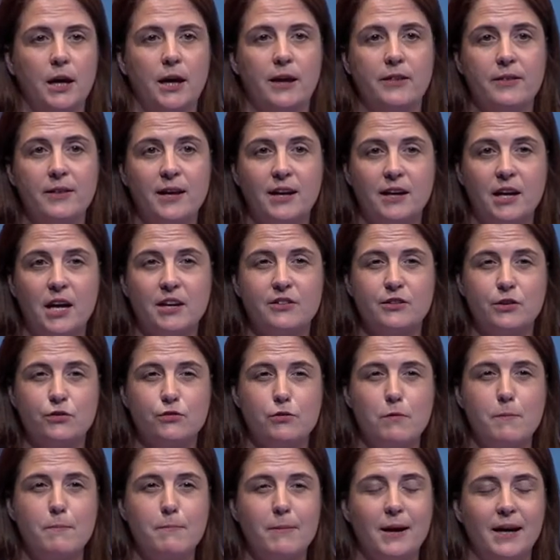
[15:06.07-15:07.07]
and that has a
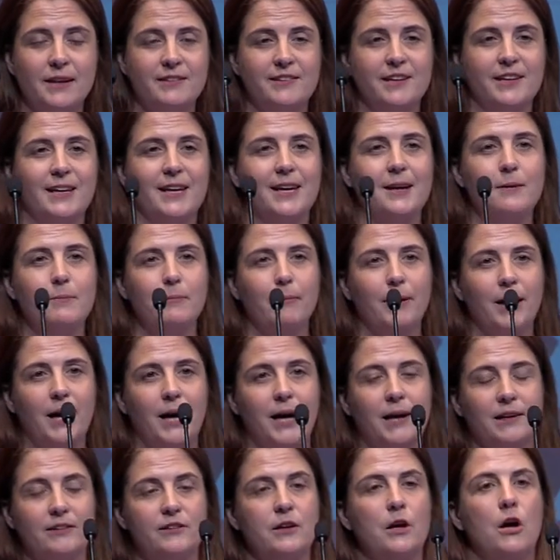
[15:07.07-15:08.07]
dramatic
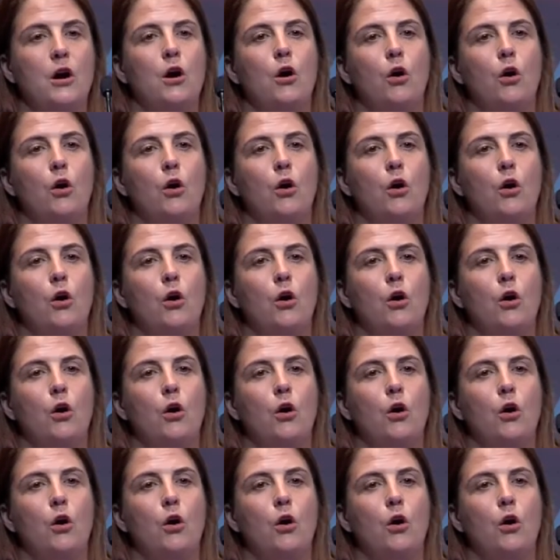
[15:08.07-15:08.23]
impact